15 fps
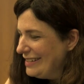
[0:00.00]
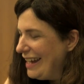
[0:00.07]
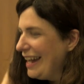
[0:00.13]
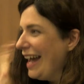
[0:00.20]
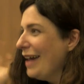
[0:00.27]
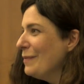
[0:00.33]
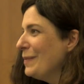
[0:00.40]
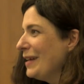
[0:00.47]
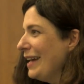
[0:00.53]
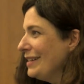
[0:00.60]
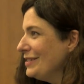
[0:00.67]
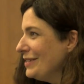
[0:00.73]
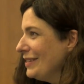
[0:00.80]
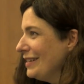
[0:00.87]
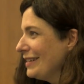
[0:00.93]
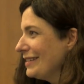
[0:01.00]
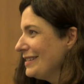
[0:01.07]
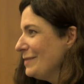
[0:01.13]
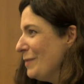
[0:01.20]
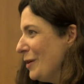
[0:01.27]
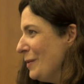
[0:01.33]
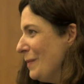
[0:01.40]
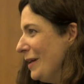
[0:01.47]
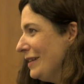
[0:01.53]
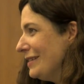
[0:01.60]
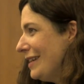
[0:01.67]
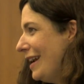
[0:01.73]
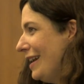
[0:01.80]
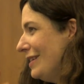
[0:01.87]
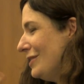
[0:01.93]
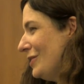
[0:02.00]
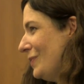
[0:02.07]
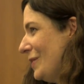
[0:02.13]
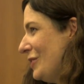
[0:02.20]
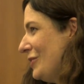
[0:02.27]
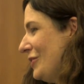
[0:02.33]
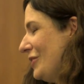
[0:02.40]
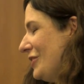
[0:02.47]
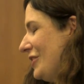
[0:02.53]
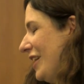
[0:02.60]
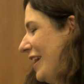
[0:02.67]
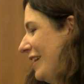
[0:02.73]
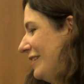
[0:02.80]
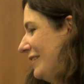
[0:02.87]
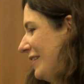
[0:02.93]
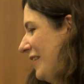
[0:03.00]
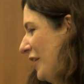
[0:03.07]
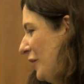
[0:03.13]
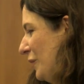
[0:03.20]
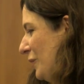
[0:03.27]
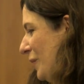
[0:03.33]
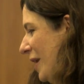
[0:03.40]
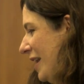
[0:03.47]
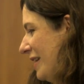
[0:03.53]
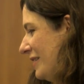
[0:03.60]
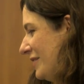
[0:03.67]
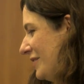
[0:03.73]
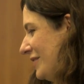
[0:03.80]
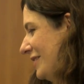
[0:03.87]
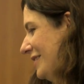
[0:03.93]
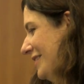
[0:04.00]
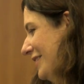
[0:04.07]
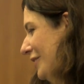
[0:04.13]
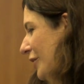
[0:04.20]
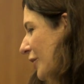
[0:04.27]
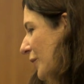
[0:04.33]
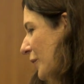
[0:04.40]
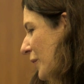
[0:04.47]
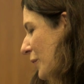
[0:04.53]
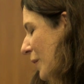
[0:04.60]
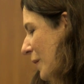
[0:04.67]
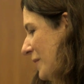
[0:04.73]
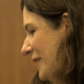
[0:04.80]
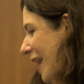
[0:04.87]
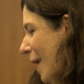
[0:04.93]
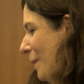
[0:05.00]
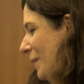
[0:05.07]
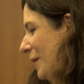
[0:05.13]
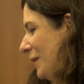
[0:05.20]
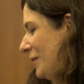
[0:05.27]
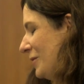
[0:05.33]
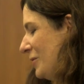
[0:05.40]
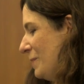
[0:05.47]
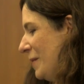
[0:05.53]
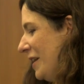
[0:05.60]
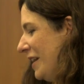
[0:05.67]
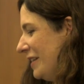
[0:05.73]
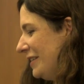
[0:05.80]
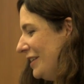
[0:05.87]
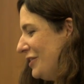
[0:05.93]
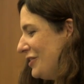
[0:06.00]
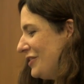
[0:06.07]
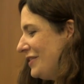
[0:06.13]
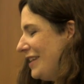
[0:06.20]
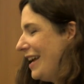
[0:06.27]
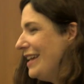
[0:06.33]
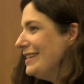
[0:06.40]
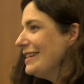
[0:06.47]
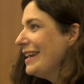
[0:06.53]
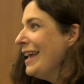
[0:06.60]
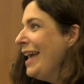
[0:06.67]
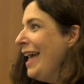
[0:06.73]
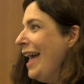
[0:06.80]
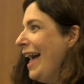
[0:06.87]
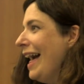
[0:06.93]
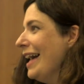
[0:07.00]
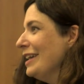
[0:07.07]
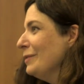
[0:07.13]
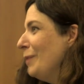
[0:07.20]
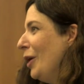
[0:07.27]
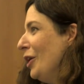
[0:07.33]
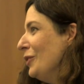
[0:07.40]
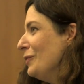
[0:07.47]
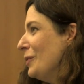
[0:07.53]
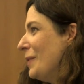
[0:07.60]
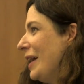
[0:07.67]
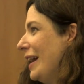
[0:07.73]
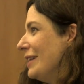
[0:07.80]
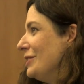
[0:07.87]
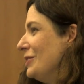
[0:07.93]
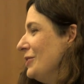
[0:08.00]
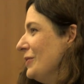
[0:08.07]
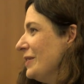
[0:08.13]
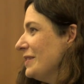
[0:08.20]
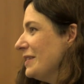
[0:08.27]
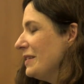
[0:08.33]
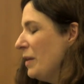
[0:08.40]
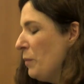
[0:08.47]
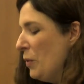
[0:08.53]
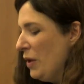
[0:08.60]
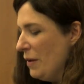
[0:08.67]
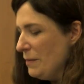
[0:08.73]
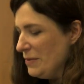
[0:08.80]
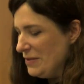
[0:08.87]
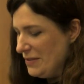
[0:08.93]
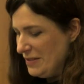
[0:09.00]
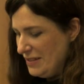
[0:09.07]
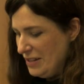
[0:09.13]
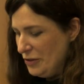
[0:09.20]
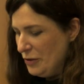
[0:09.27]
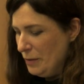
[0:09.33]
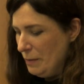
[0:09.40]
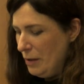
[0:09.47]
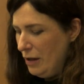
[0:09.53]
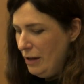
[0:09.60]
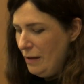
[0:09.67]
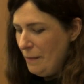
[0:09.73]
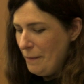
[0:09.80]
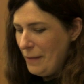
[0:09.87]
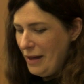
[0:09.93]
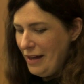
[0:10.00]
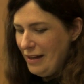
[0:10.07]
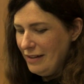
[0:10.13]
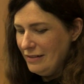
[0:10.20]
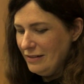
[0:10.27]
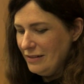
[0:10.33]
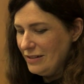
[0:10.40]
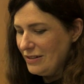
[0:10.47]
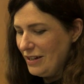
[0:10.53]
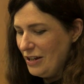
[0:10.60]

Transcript: I began to experiment and to research and to think of ways to deal with what was happening to me and to understand it. And part of what we had to do, because at that point I was a single mom and